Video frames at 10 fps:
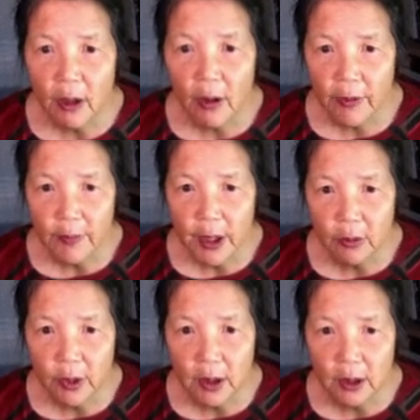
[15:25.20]
on the
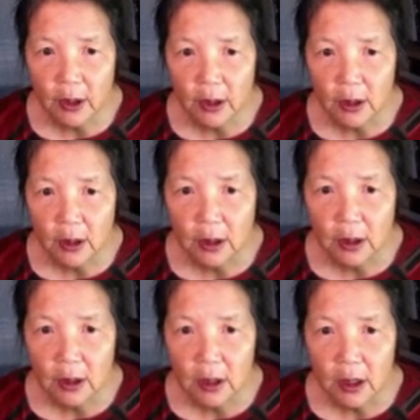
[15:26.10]
pinwheel,
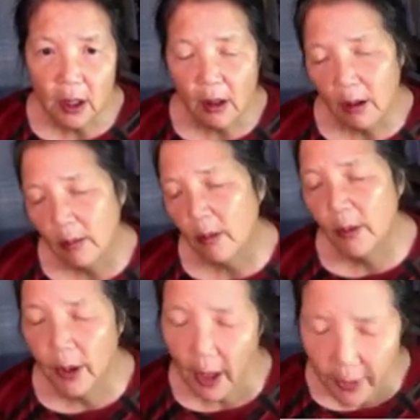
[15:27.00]

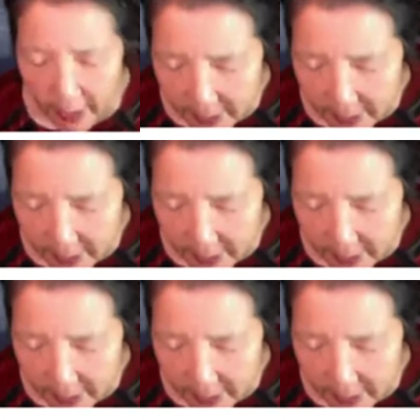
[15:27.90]
or on